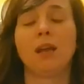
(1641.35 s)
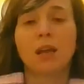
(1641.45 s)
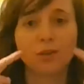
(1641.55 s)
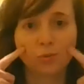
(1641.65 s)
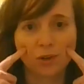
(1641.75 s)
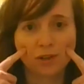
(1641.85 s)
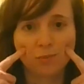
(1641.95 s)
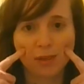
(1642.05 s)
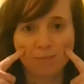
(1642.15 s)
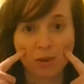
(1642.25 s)
and you want
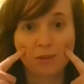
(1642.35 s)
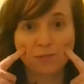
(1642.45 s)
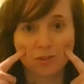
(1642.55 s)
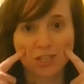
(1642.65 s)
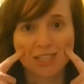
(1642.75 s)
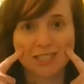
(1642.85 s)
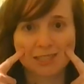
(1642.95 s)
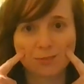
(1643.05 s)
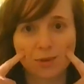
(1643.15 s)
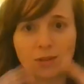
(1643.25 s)
to like puff your cheeks
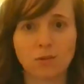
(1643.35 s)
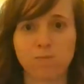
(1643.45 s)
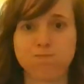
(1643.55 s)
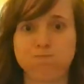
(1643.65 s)
as well. Go,